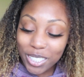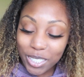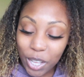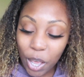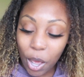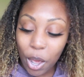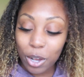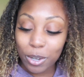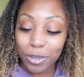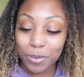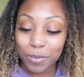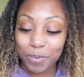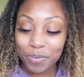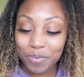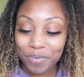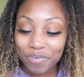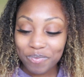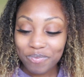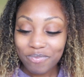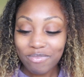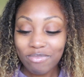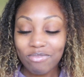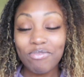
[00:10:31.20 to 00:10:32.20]
So,
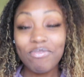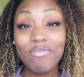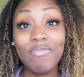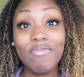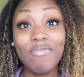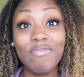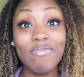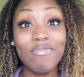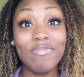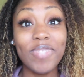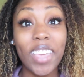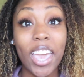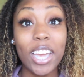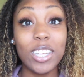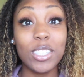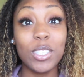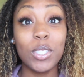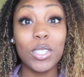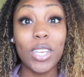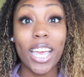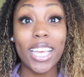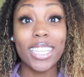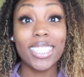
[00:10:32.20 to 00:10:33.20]

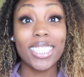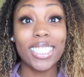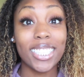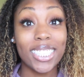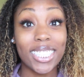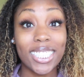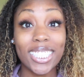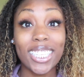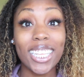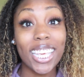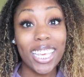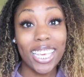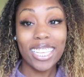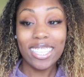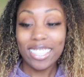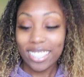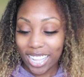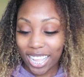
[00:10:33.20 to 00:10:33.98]
as you guys can see,